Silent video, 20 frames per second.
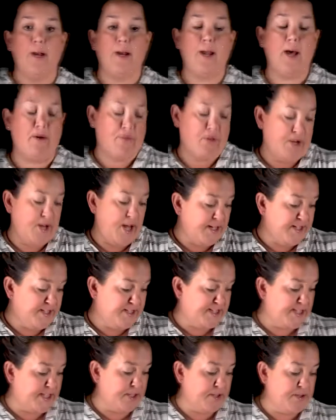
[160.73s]
Now the
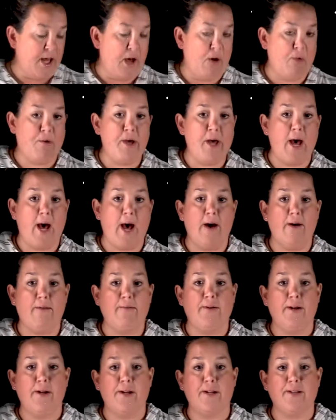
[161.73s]
next thing that we
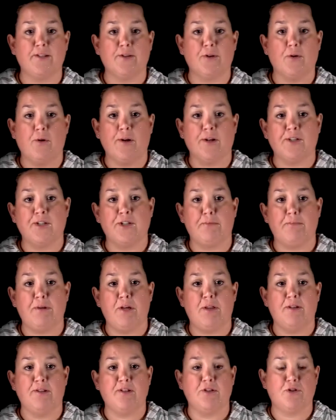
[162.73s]
have is going to be
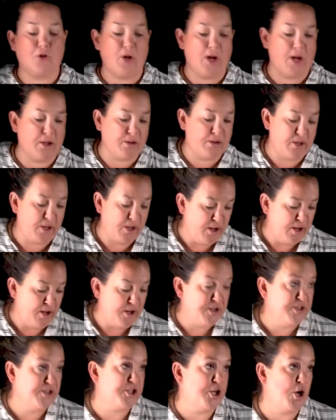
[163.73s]
the strength.
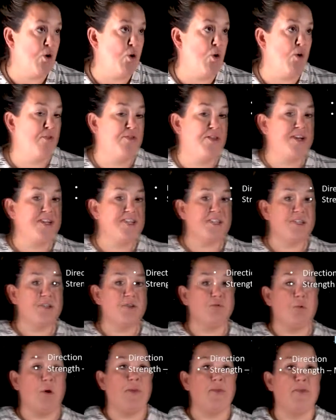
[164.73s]
So this
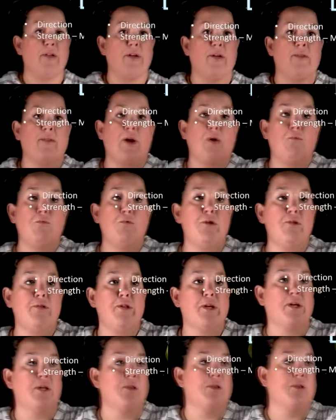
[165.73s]
is one thing that
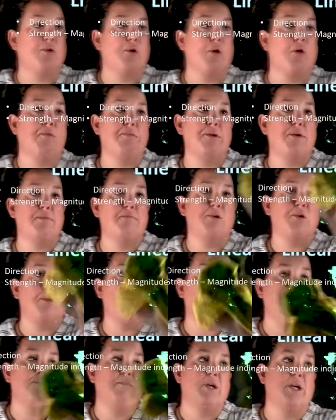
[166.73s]
really can throw
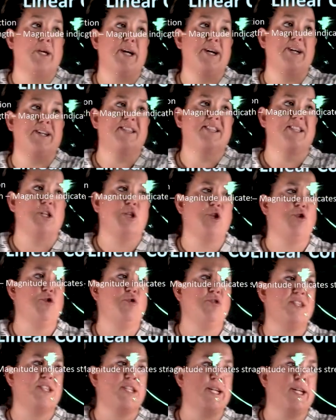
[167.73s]
people because
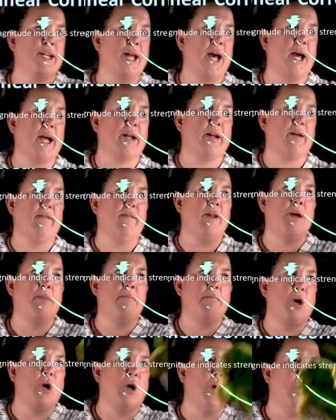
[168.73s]
you see a negative
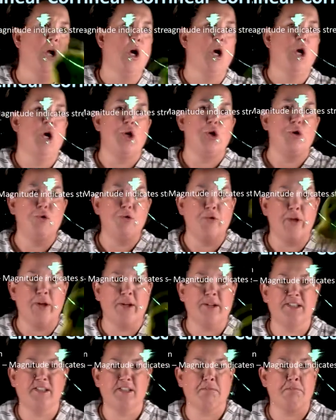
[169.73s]
number, you
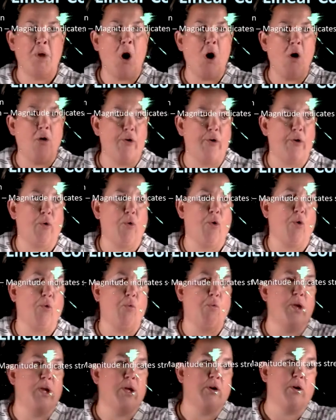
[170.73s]
think smaller or
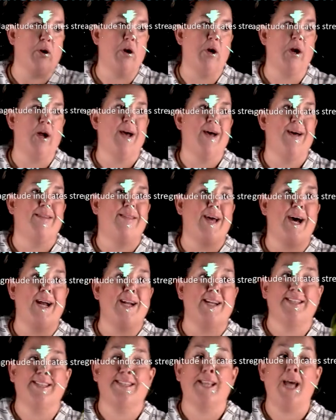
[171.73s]
weaker. That
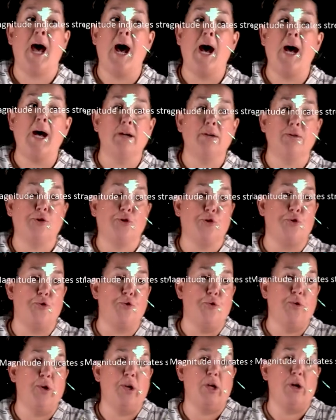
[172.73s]
is not
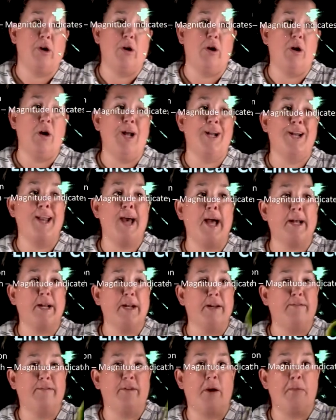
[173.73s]
true here. A
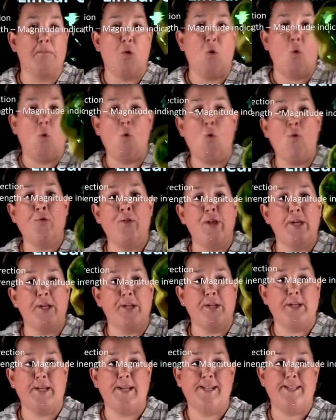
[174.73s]
negative number only
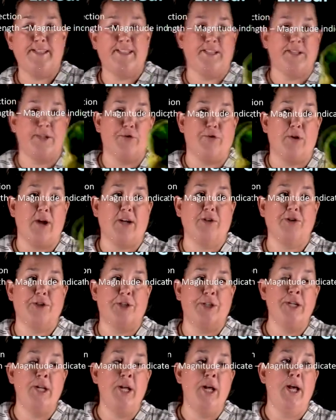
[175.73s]
indicates the direction